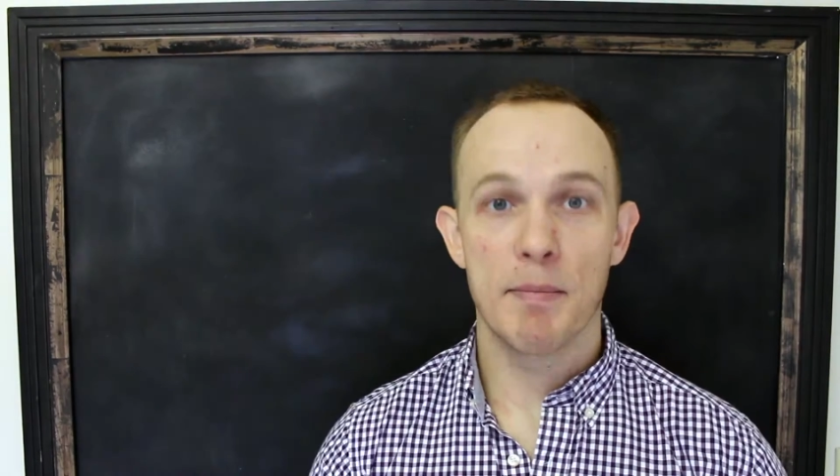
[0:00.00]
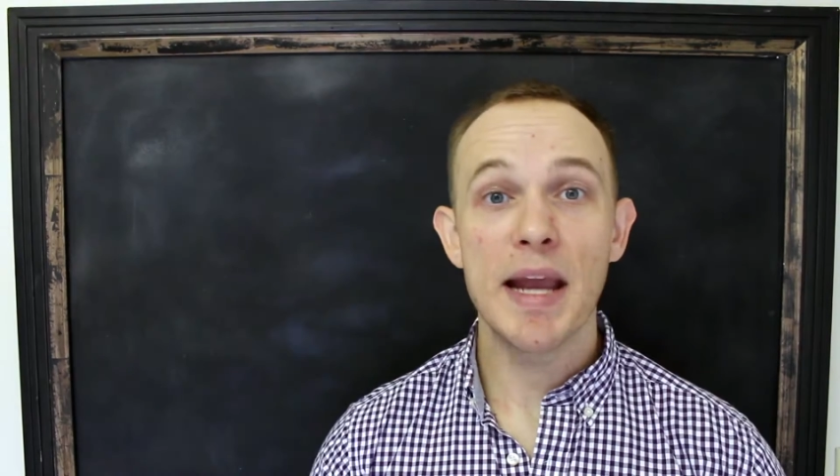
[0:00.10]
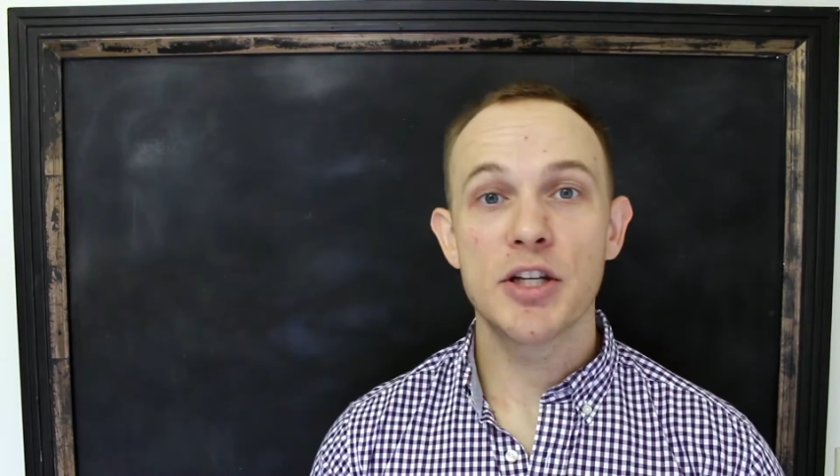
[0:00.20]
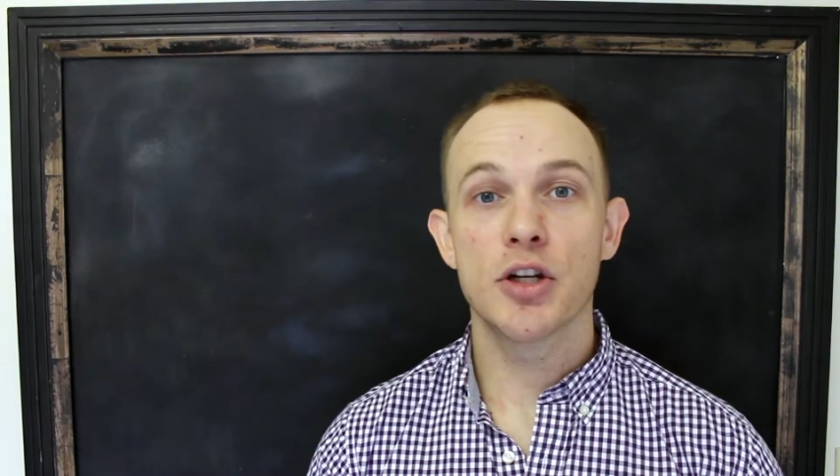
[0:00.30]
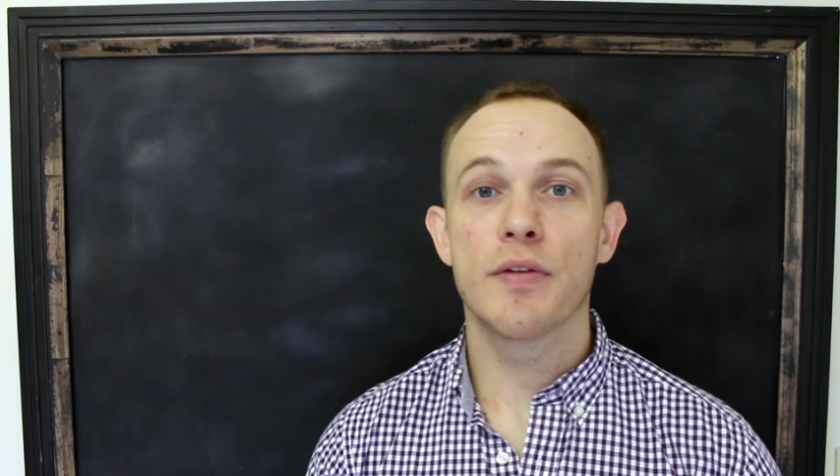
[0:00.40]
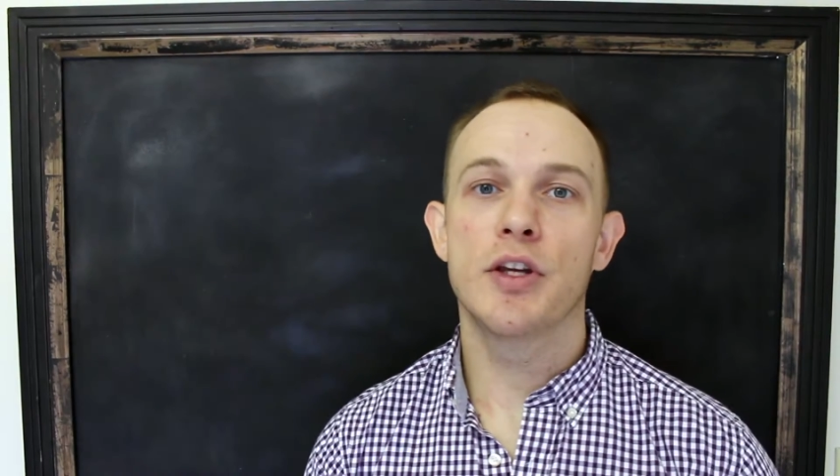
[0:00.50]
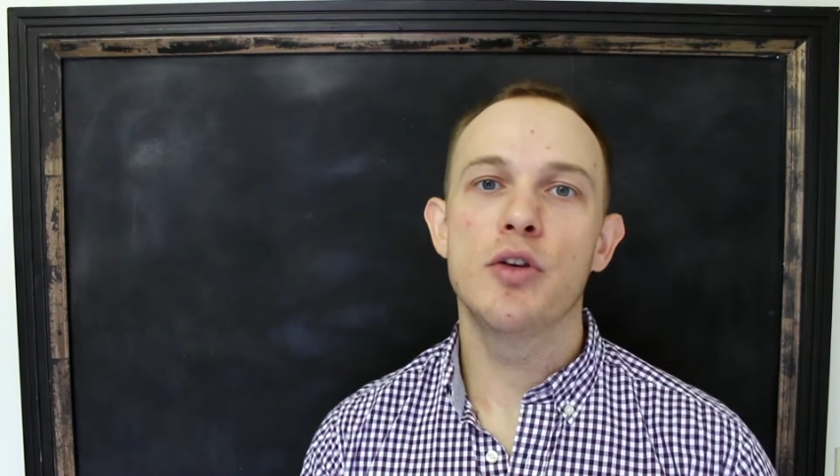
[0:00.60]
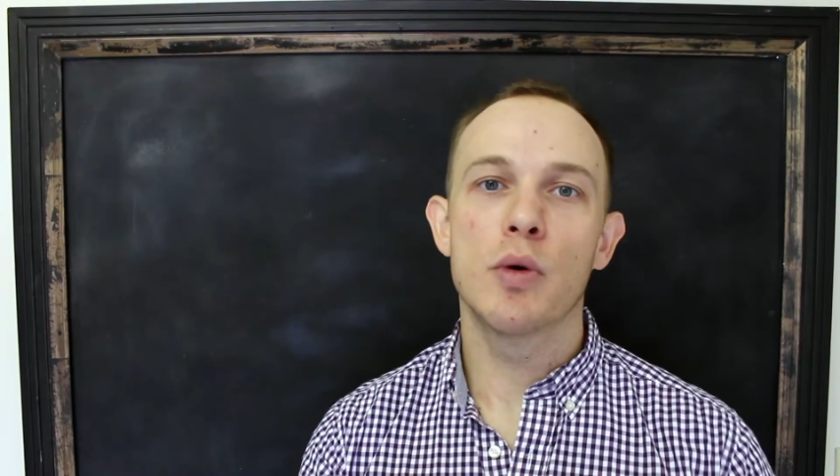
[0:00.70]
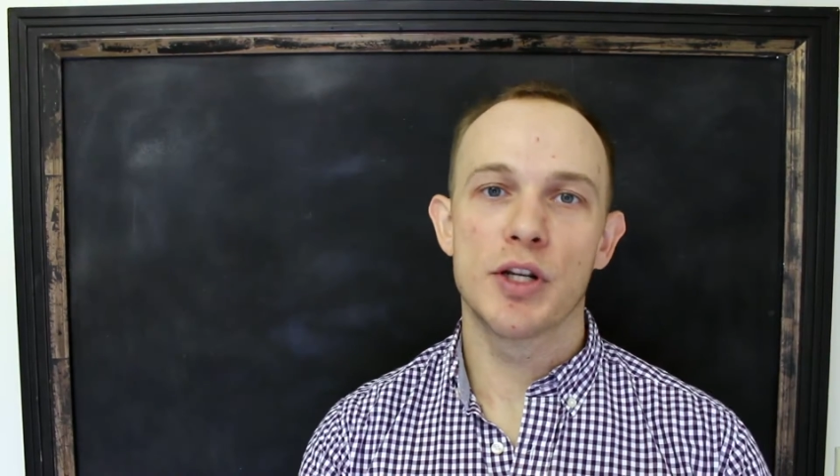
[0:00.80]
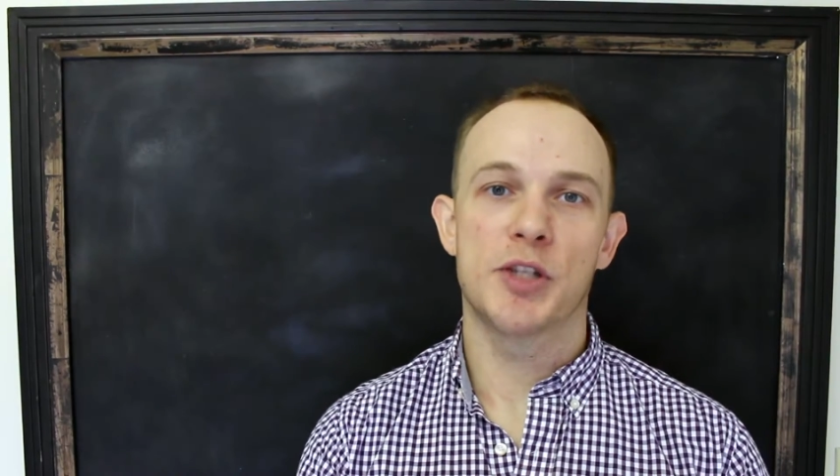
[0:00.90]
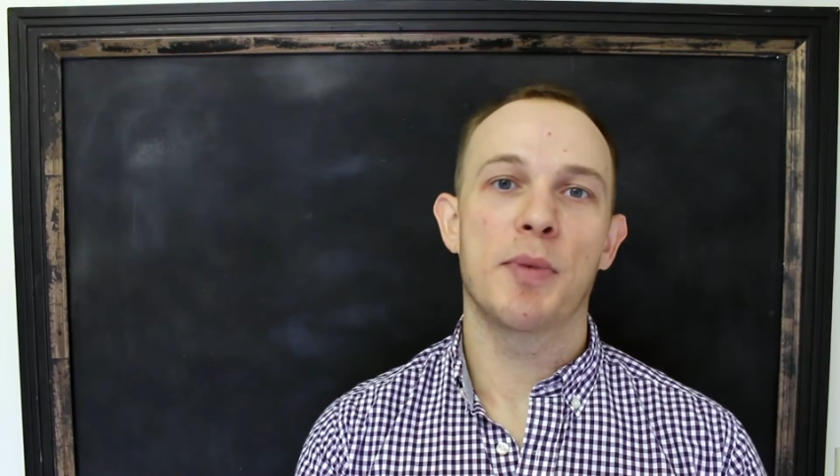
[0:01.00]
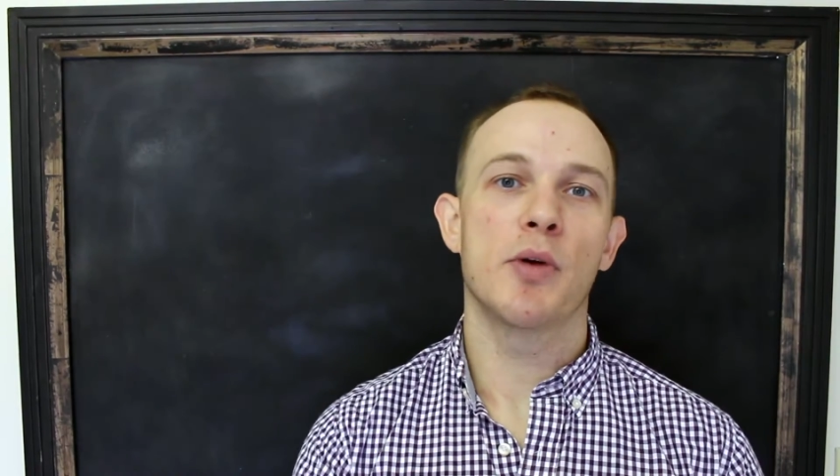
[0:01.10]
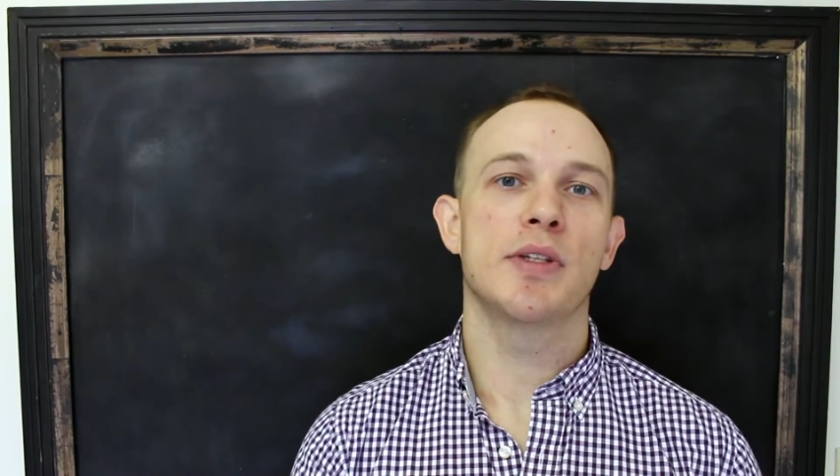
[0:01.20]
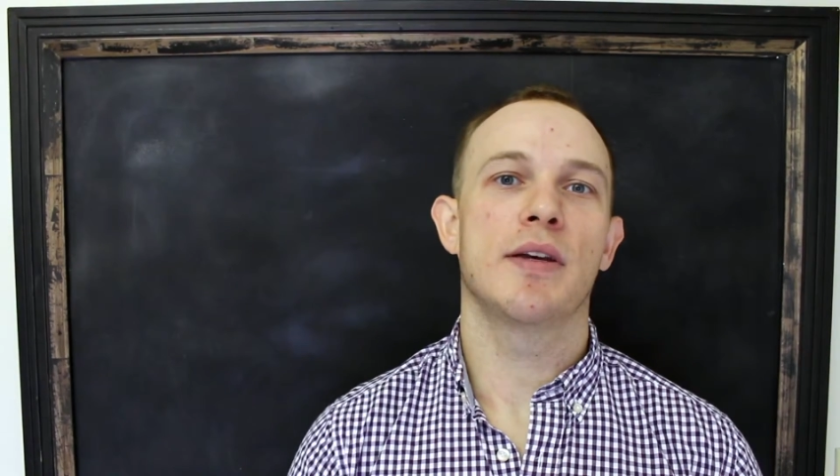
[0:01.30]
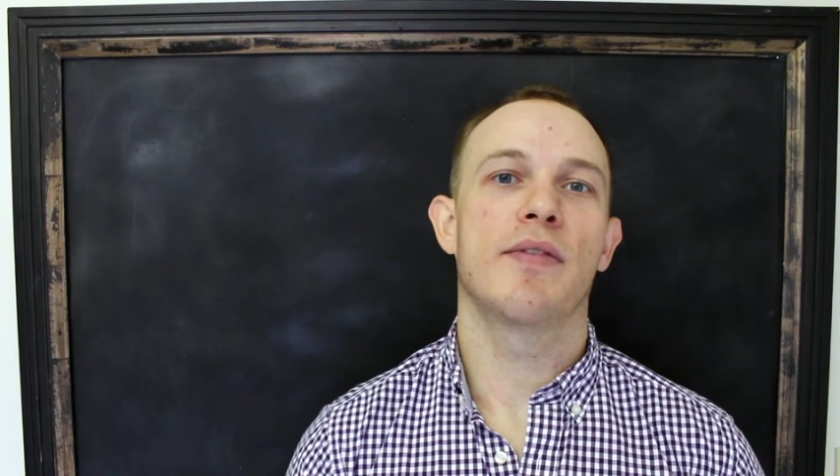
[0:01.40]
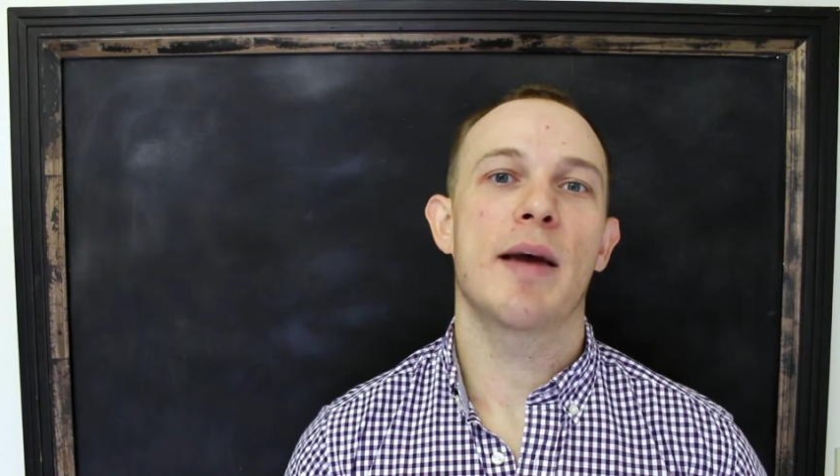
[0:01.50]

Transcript: Make sure that you are disposing of